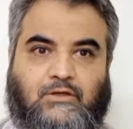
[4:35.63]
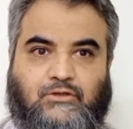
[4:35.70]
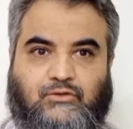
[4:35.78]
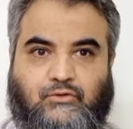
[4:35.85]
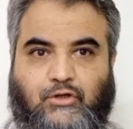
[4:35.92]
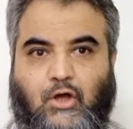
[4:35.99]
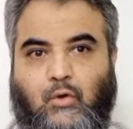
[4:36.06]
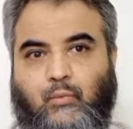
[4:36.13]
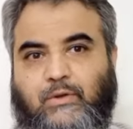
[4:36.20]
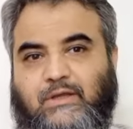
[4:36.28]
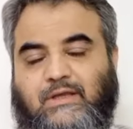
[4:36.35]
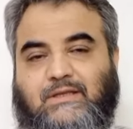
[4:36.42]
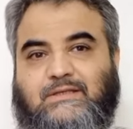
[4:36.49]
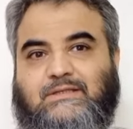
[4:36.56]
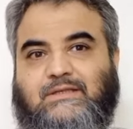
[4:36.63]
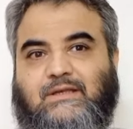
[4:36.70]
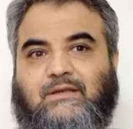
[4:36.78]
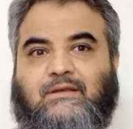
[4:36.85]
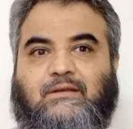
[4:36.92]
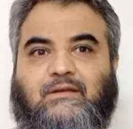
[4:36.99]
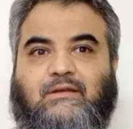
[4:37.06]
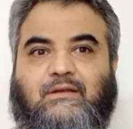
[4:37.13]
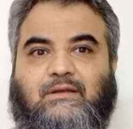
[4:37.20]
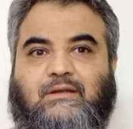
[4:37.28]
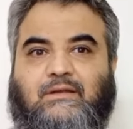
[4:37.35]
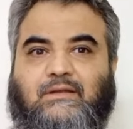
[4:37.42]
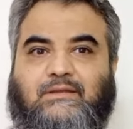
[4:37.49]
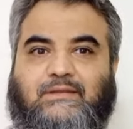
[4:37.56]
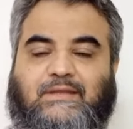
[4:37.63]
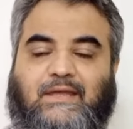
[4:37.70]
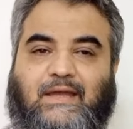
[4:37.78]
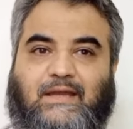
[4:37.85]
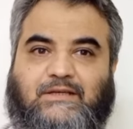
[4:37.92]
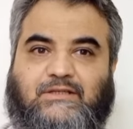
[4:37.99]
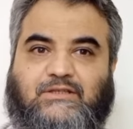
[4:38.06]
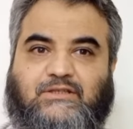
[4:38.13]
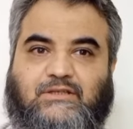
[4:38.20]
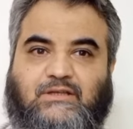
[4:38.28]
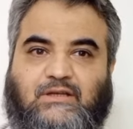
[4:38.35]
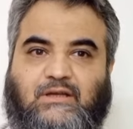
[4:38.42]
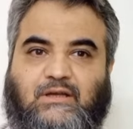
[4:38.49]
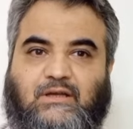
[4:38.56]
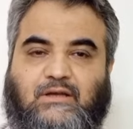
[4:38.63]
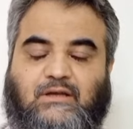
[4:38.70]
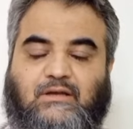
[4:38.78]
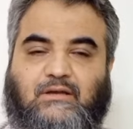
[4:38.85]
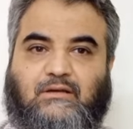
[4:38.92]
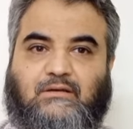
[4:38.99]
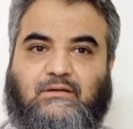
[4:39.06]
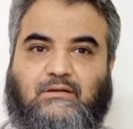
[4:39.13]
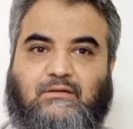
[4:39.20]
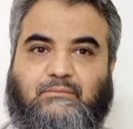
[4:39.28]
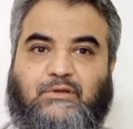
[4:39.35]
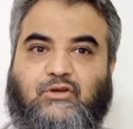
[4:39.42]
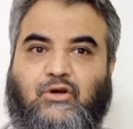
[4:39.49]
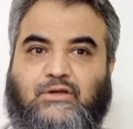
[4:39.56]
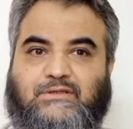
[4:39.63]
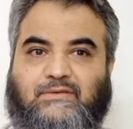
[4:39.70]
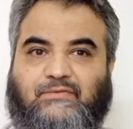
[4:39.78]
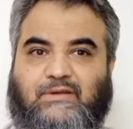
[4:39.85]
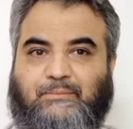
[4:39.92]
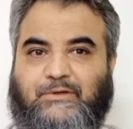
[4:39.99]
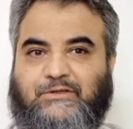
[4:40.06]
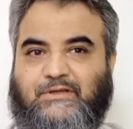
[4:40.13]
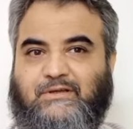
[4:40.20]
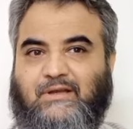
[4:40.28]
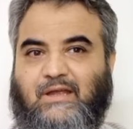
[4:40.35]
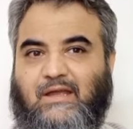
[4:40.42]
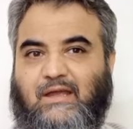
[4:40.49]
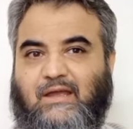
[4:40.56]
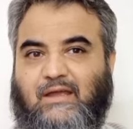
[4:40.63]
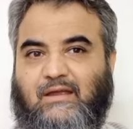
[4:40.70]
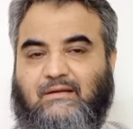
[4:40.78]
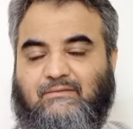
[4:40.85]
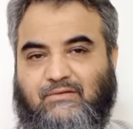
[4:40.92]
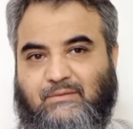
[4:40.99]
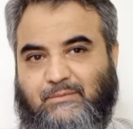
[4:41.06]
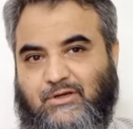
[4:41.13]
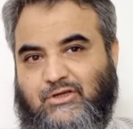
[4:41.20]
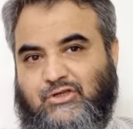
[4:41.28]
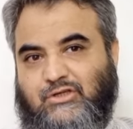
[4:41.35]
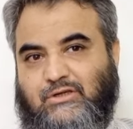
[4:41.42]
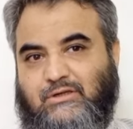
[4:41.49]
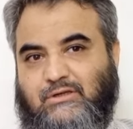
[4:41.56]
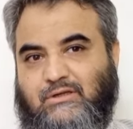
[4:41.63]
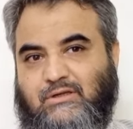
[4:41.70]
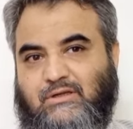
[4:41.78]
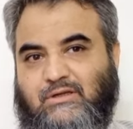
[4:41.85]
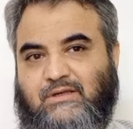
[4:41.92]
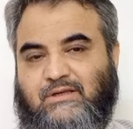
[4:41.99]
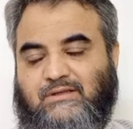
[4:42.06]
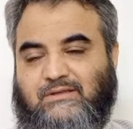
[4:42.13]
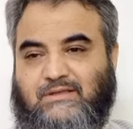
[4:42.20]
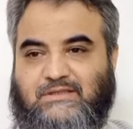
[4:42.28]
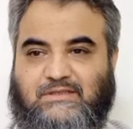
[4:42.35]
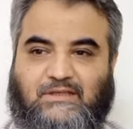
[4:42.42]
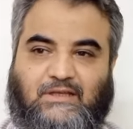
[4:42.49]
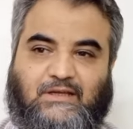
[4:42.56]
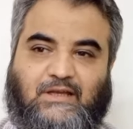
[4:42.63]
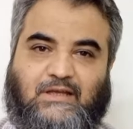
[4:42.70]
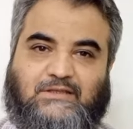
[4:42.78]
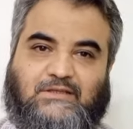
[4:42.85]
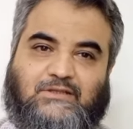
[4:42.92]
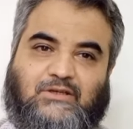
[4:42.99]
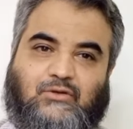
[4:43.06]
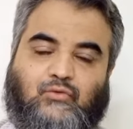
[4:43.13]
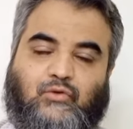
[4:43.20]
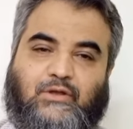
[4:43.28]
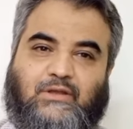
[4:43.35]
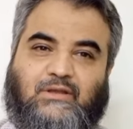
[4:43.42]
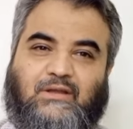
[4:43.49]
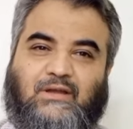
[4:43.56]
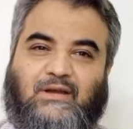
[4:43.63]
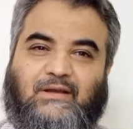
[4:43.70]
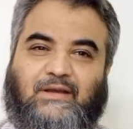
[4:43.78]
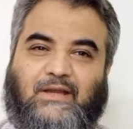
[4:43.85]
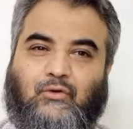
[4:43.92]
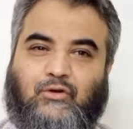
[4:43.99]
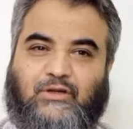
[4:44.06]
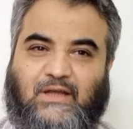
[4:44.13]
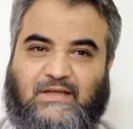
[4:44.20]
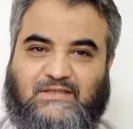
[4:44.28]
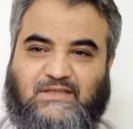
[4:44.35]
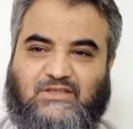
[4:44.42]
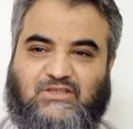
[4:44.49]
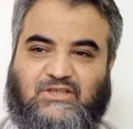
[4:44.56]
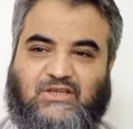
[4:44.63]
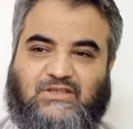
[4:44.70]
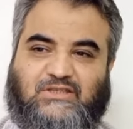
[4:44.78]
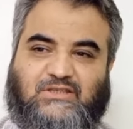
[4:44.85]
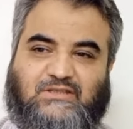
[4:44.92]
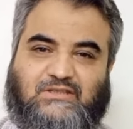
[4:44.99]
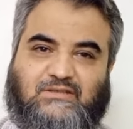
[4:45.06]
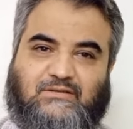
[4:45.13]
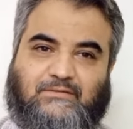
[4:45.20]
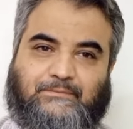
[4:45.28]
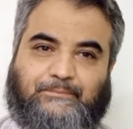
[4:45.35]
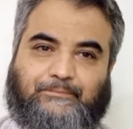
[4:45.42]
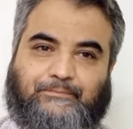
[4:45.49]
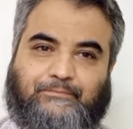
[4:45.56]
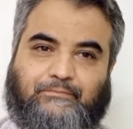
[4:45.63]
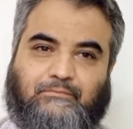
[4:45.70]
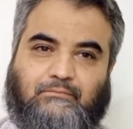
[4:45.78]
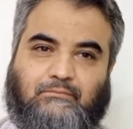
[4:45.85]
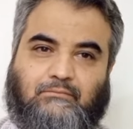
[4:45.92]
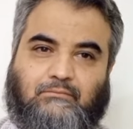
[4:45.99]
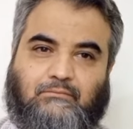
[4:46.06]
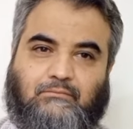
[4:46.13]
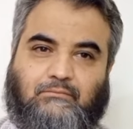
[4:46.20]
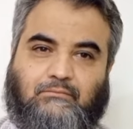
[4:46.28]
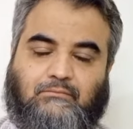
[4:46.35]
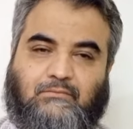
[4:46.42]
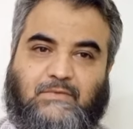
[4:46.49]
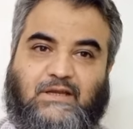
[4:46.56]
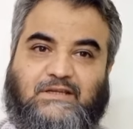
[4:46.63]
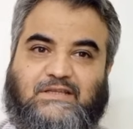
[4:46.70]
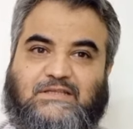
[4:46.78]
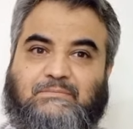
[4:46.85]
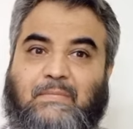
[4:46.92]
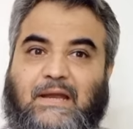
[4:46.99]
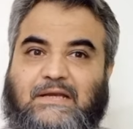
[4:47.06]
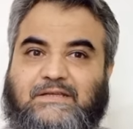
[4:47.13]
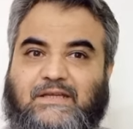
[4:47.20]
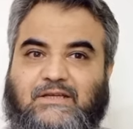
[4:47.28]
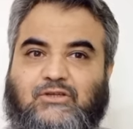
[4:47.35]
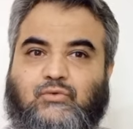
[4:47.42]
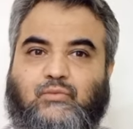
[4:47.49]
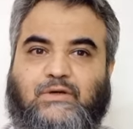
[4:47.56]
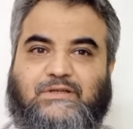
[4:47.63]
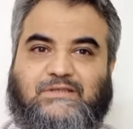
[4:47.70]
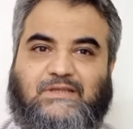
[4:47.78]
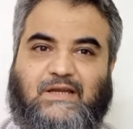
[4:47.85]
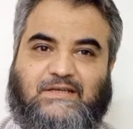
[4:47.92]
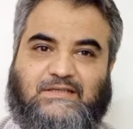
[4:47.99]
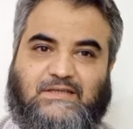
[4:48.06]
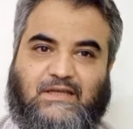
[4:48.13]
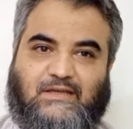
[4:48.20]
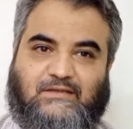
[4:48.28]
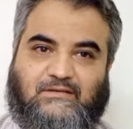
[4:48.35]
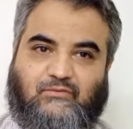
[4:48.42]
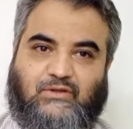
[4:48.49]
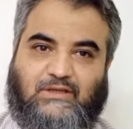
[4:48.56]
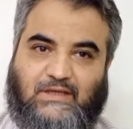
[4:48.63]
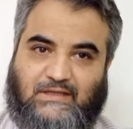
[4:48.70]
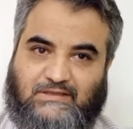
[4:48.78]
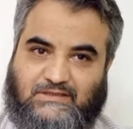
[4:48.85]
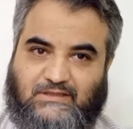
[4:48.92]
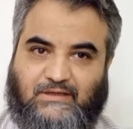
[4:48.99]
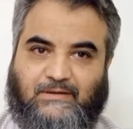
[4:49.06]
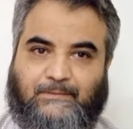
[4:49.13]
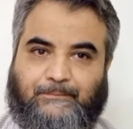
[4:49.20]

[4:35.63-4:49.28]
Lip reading: So now we can say that because of repeated inflammation, the sclera is undergoing necrotizing changes. It is melting towards that side, we can say.